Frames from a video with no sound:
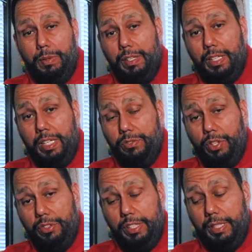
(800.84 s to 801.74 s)
around the house
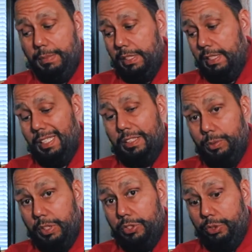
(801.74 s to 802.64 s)
all the time. I like
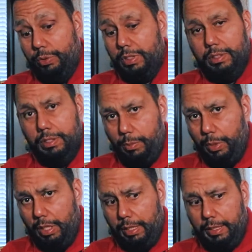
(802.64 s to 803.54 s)
to wear shoes. I'm
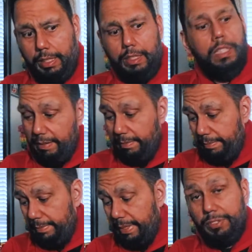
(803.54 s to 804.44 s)
weird like that.
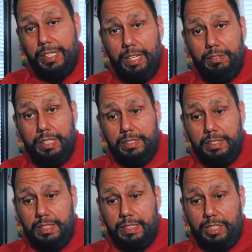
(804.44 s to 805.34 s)
But for now,
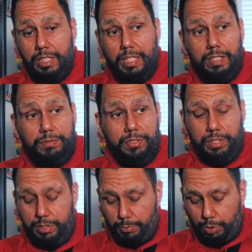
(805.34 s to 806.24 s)
that's all I got for
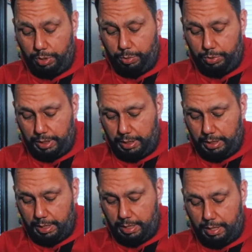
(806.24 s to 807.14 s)
this morning routine,
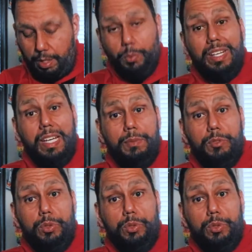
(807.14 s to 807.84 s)
one-handed